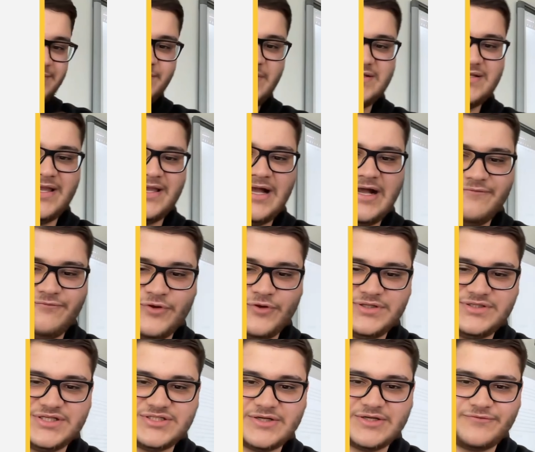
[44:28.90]
But I have one
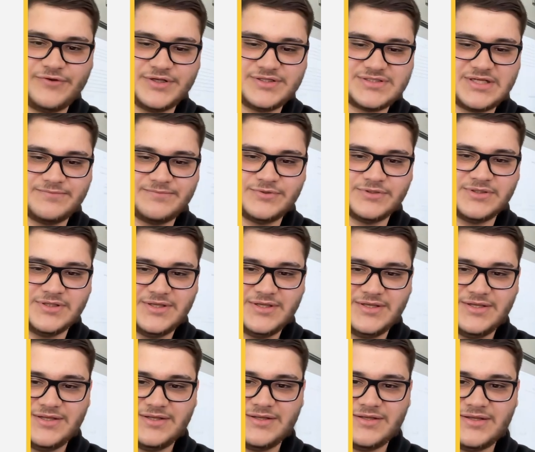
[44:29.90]
teacher, for example,
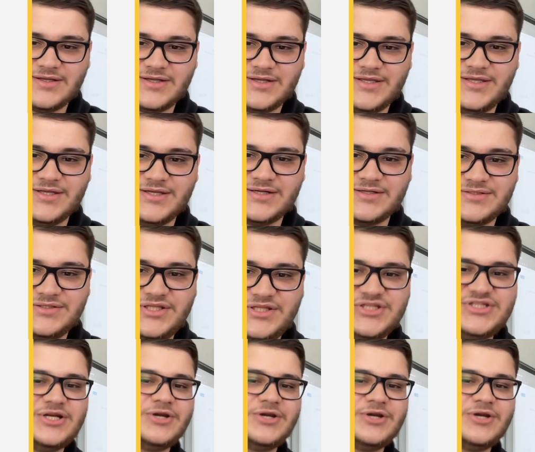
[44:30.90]
here, teacher